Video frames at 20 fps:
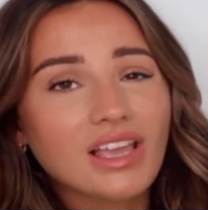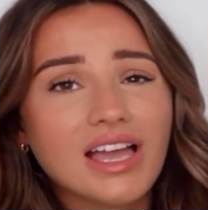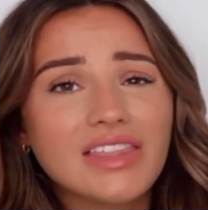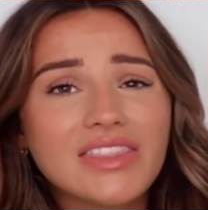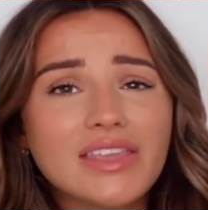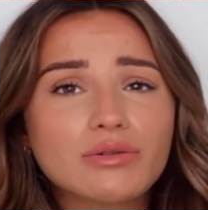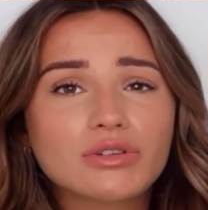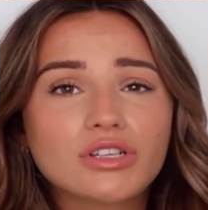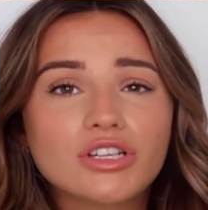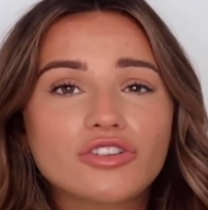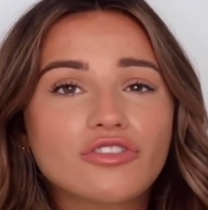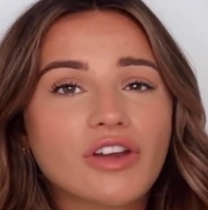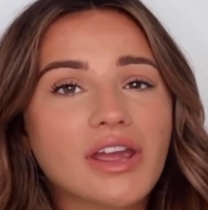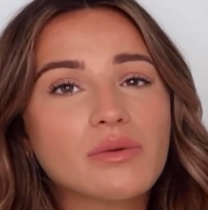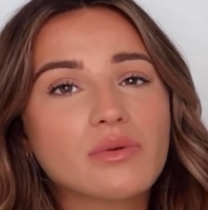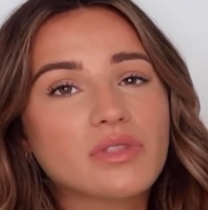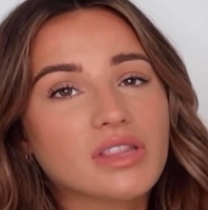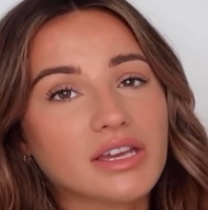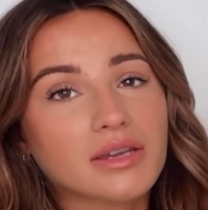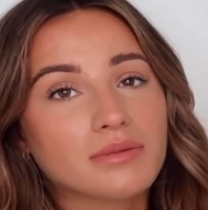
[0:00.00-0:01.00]
And they would look
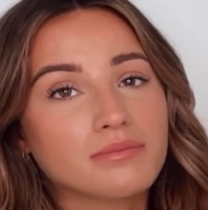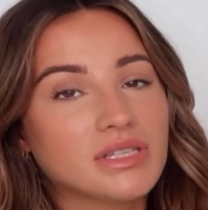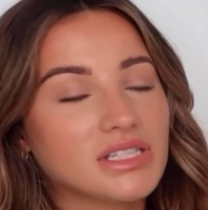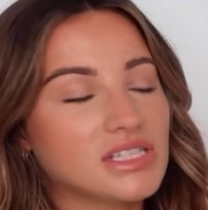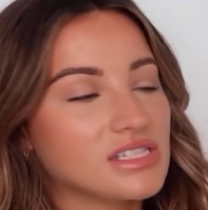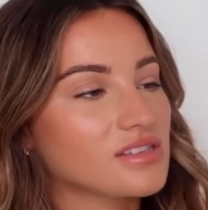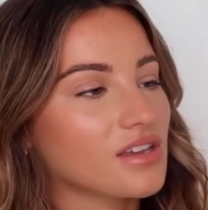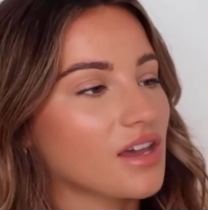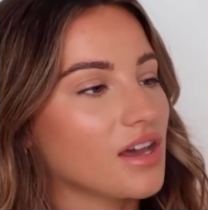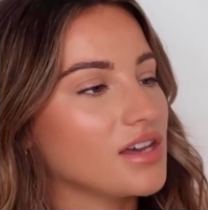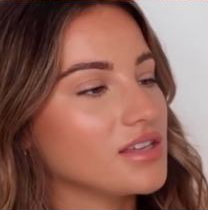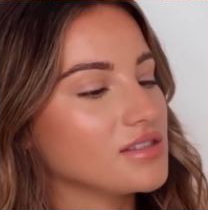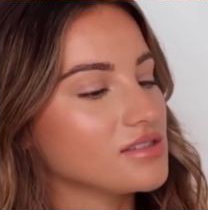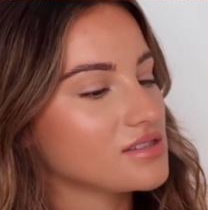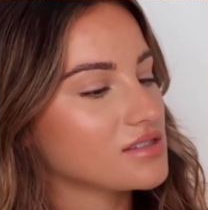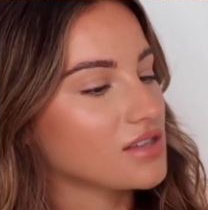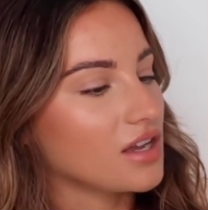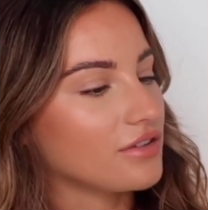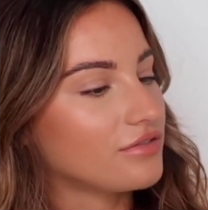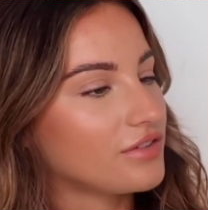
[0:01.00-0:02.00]
great with like a midi skirt and
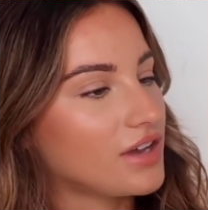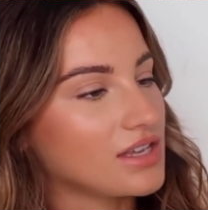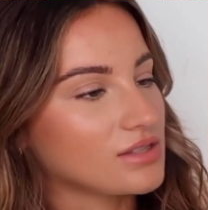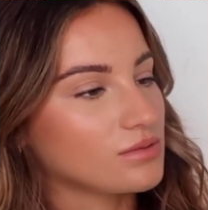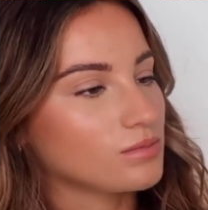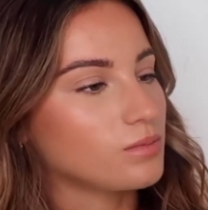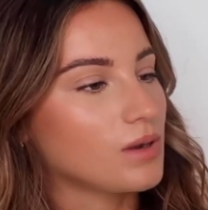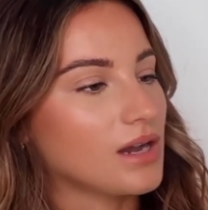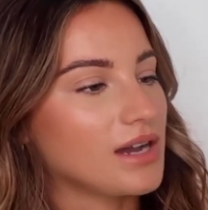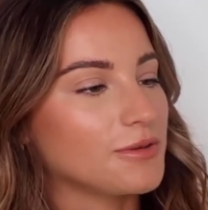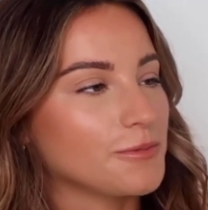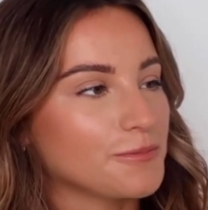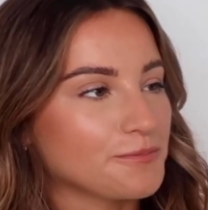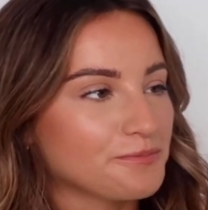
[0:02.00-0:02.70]
stuff as well.